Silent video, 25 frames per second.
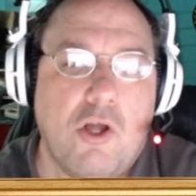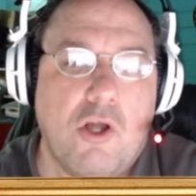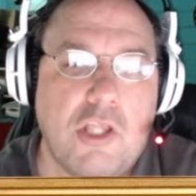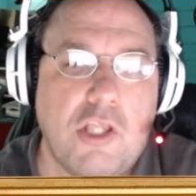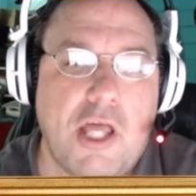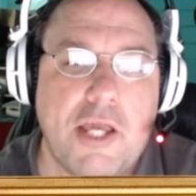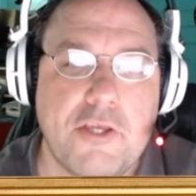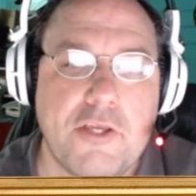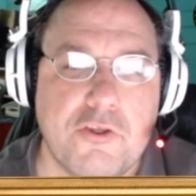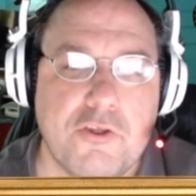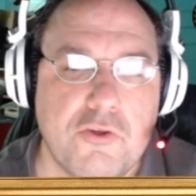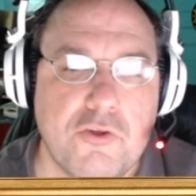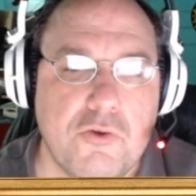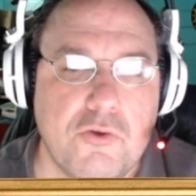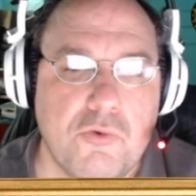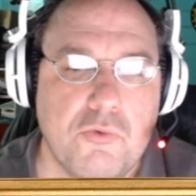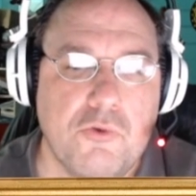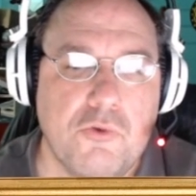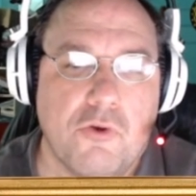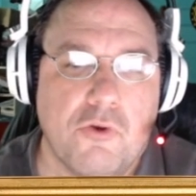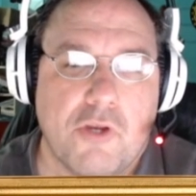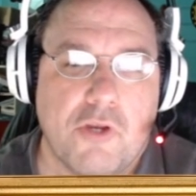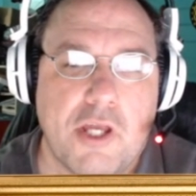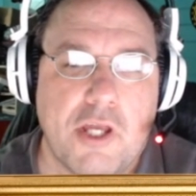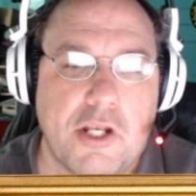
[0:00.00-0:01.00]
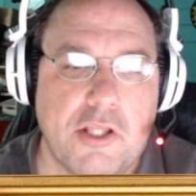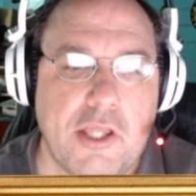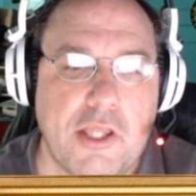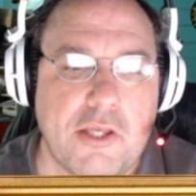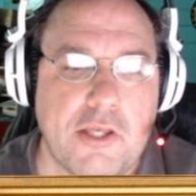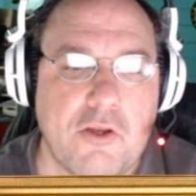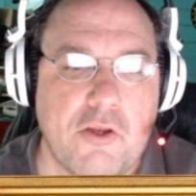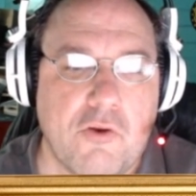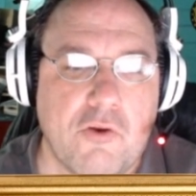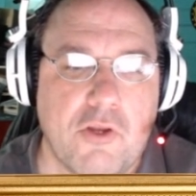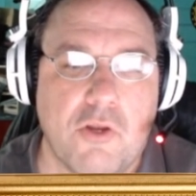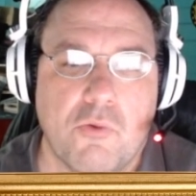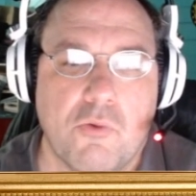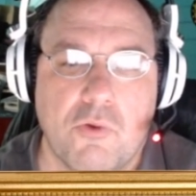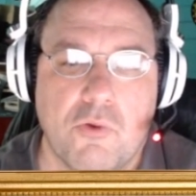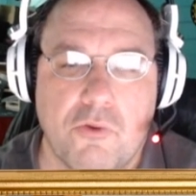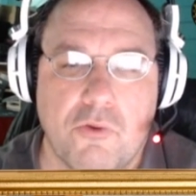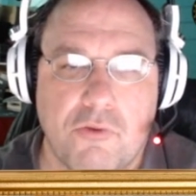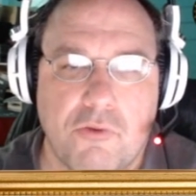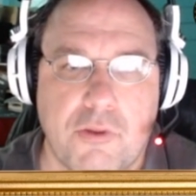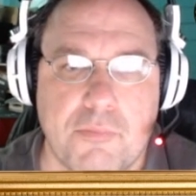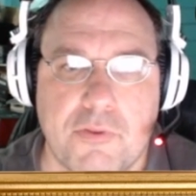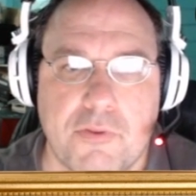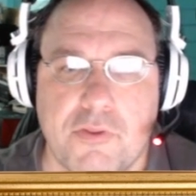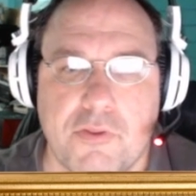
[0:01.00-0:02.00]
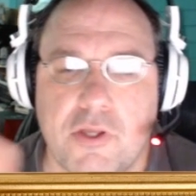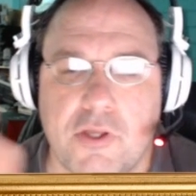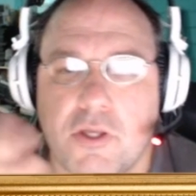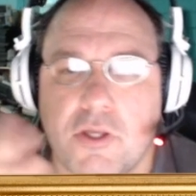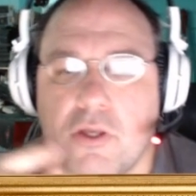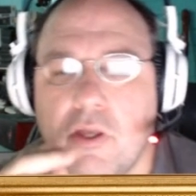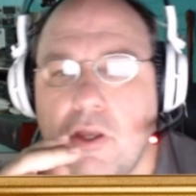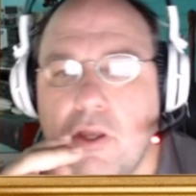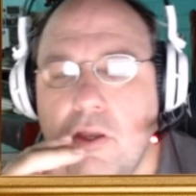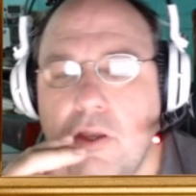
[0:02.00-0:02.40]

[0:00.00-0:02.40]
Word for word: like you. You're kind of like our hero type of thing.